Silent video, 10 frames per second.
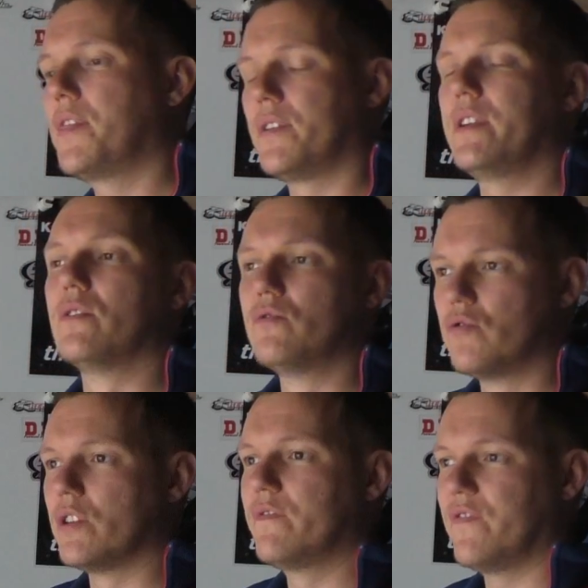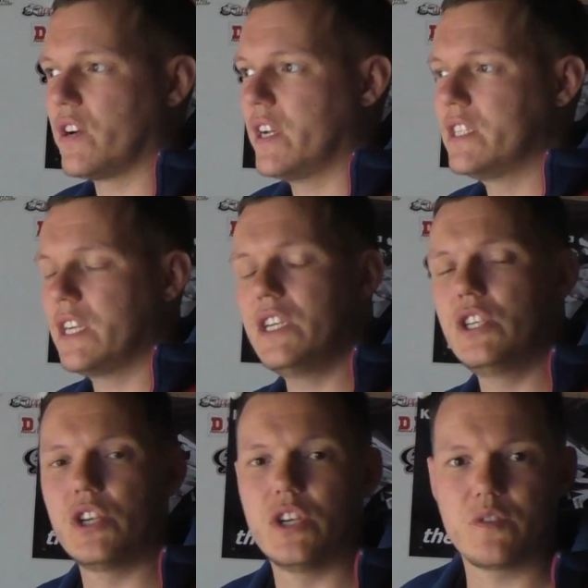300 fucking
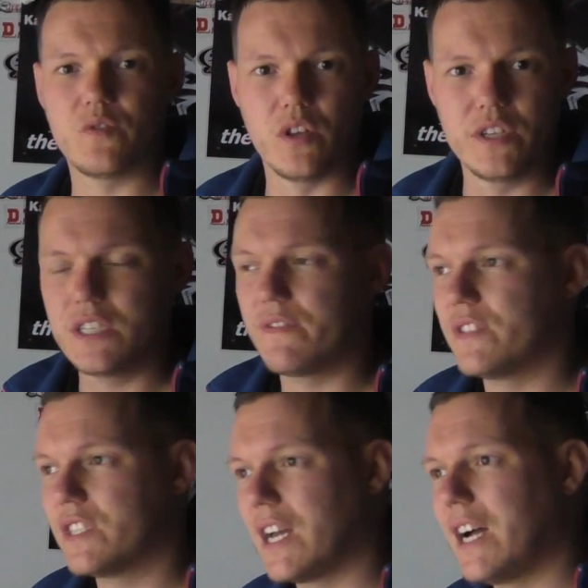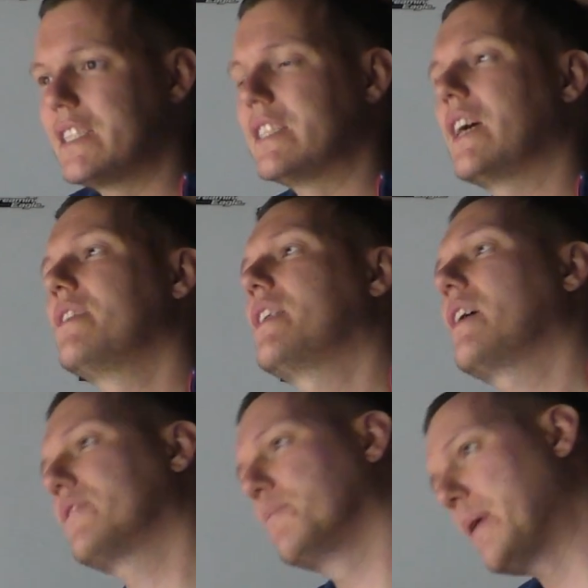t-shirts for all these different sizes and then
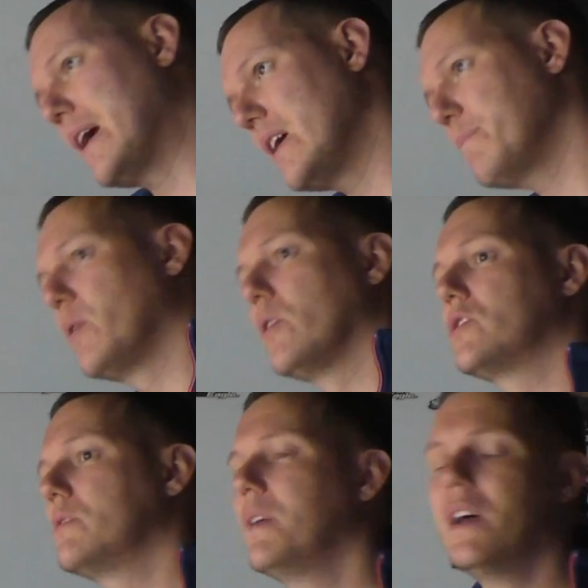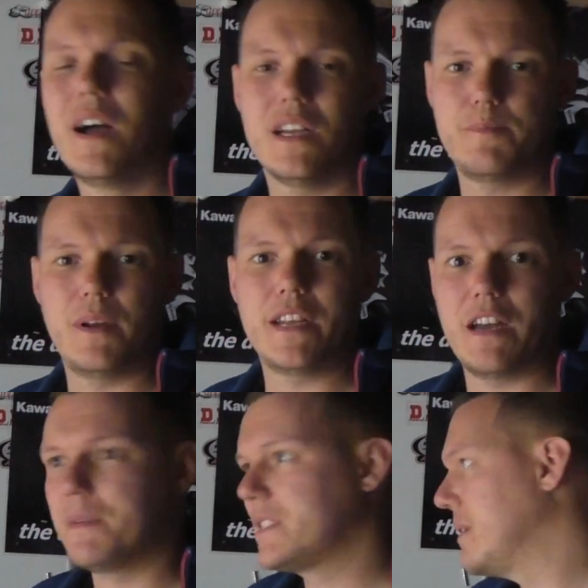have to pay, post them. I'll spend
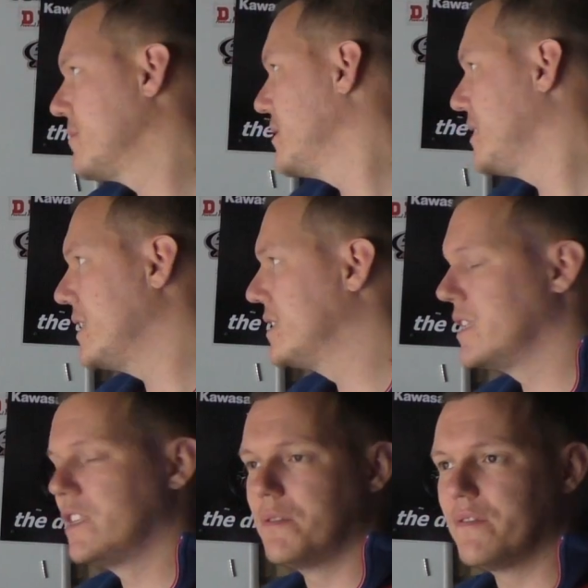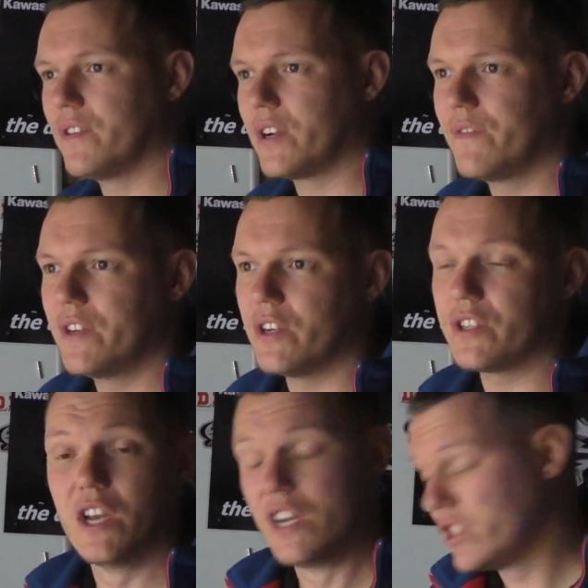half my time doing that instead of doing fucking videos.